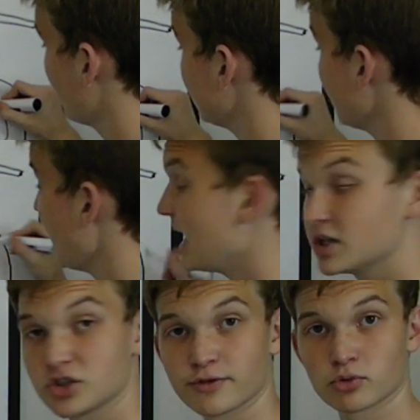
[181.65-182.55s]
on the
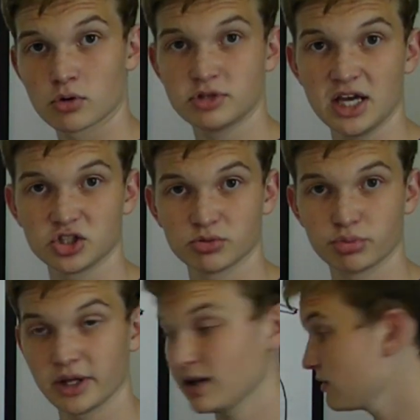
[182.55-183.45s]
edge of the rotation
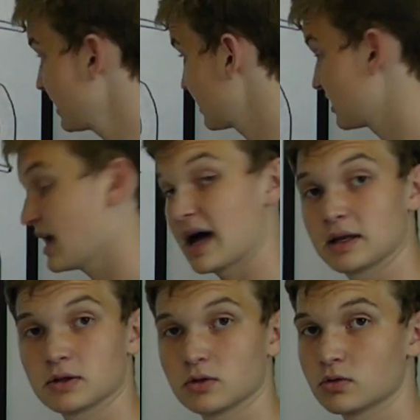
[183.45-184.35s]
plate, like that,